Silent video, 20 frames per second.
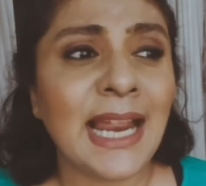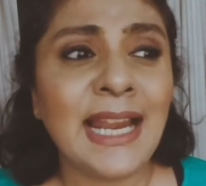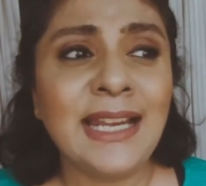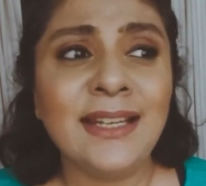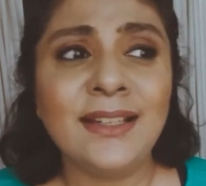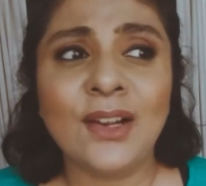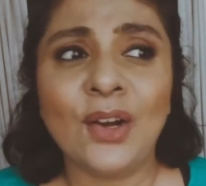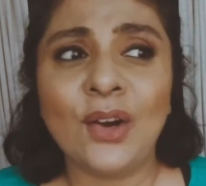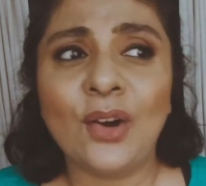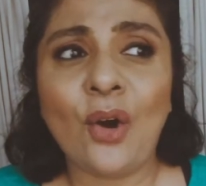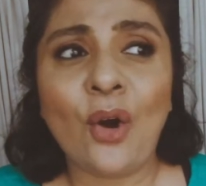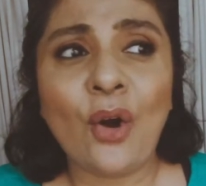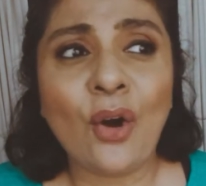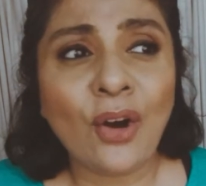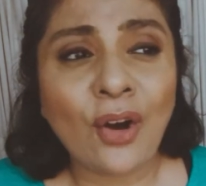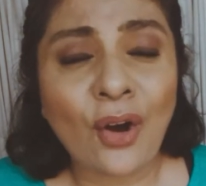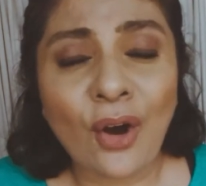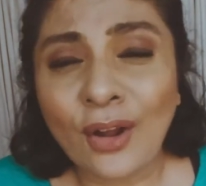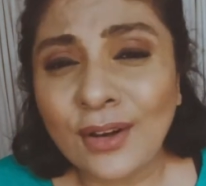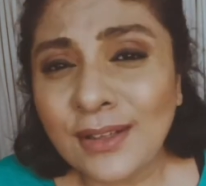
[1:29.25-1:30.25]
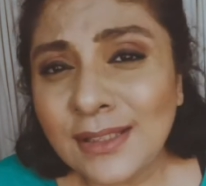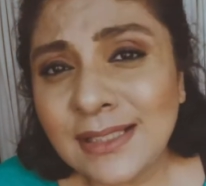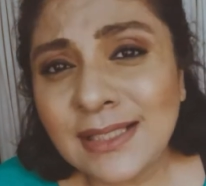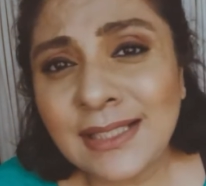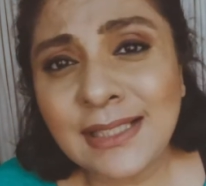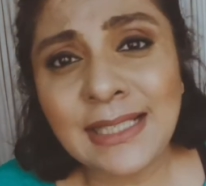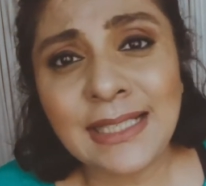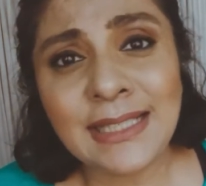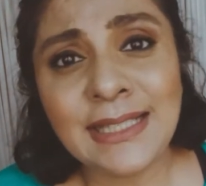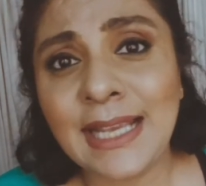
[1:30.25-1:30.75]
And
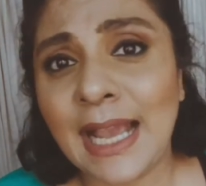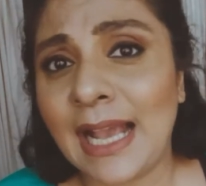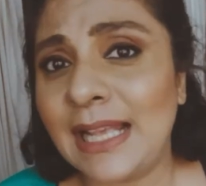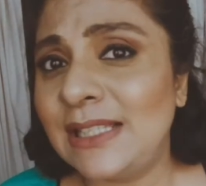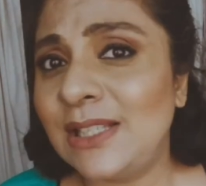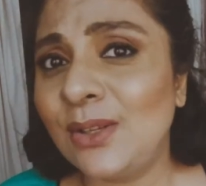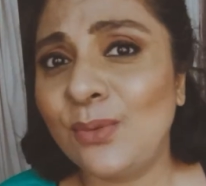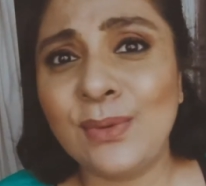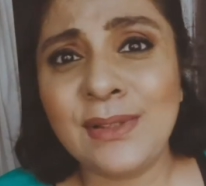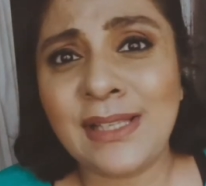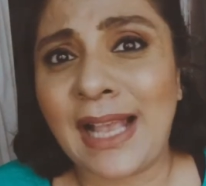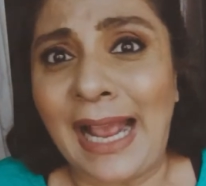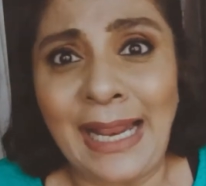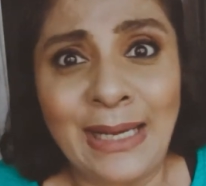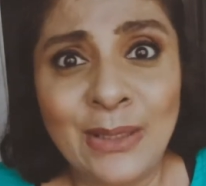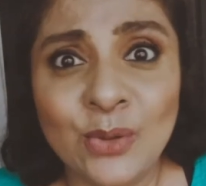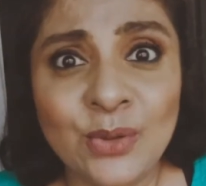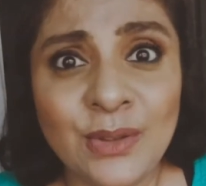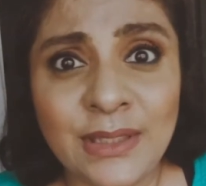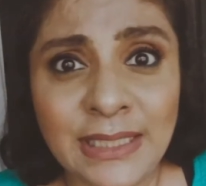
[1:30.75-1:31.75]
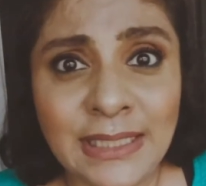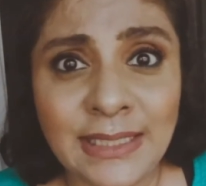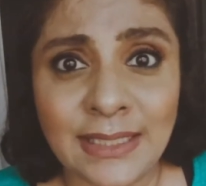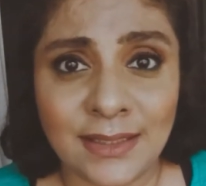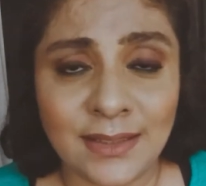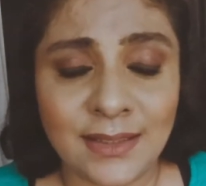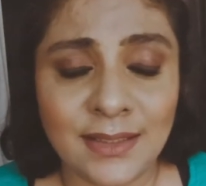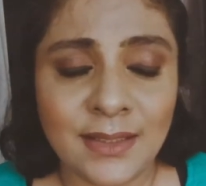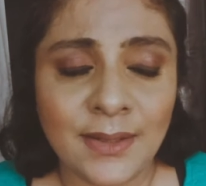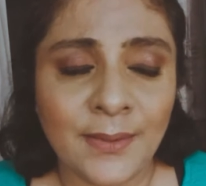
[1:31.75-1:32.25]
honestly, the answer was I don't need
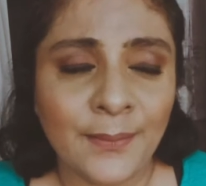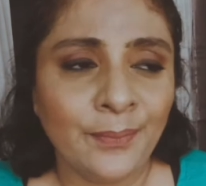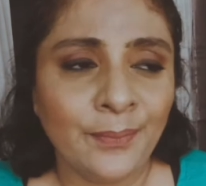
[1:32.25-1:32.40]
it.